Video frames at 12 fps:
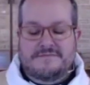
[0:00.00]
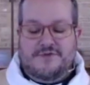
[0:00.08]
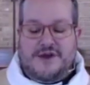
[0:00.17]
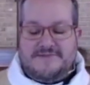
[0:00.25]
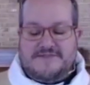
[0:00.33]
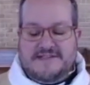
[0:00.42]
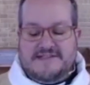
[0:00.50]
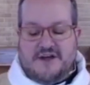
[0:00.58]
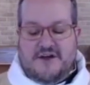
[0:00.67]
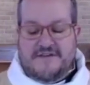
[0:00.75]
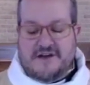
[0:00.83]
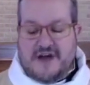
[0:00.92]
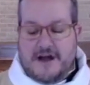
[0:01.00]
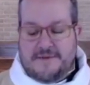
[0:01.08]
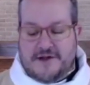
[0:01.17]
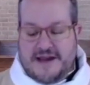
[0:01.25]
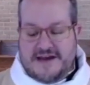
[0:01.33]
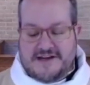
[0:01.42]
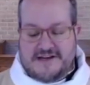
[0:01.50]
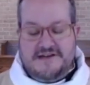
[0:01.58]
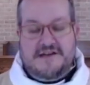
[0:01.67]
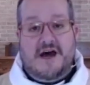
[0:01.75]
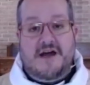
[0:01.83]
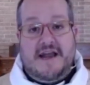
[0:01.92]
Perhaps these often complicated
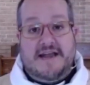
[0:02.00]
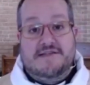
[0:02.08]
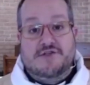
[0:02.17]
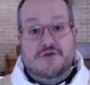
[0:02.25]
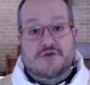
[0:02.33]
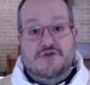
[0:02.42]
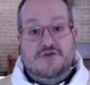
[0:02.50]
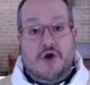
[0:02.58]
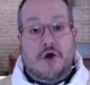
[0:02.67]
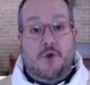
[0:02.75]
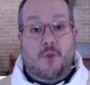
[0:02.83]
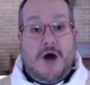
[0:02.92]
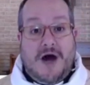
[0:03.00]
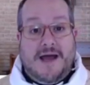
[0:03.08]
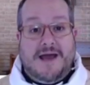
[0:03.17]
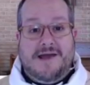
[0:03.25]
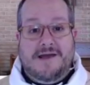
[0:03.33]
non-answers are why.